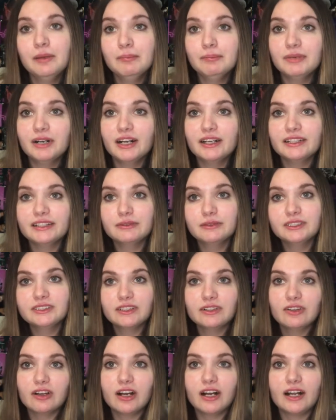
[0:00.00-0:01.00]
but it was a
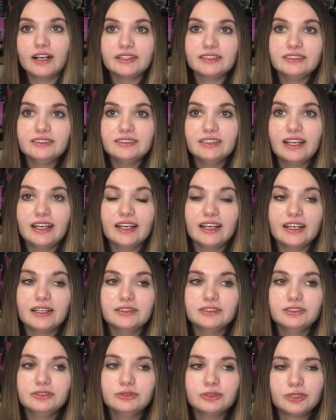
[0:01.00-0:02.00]
lot,
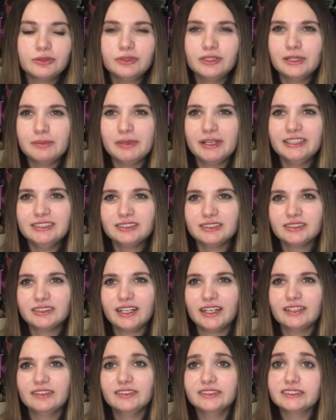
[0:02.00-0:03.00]
and dues are really based on
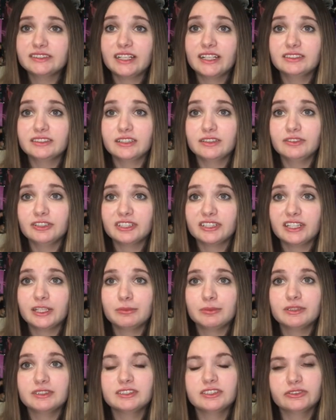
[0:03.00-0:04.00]
kind of the size of your campus.